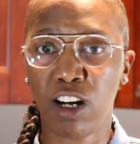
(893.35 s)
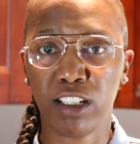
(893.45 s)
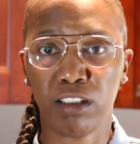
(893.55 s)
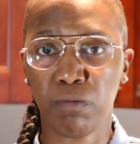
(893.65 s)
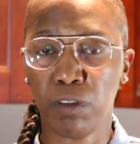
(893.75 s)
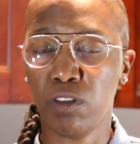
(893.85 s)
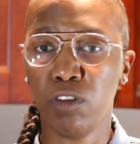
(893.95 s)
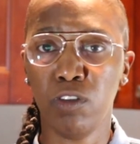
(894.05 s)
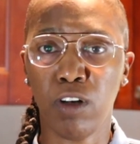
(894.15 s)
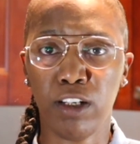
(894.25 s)
Try something
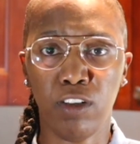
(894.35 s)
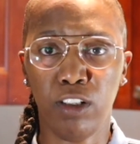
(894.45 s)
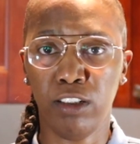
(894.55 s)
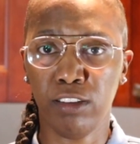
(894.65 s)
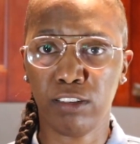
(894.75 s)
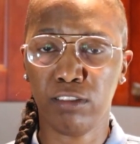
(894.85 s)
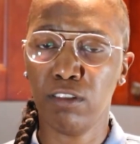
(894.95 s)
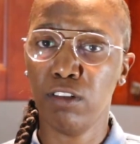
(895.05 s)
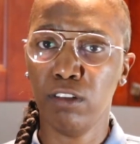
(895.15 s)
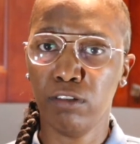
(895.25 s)
new. I know it looks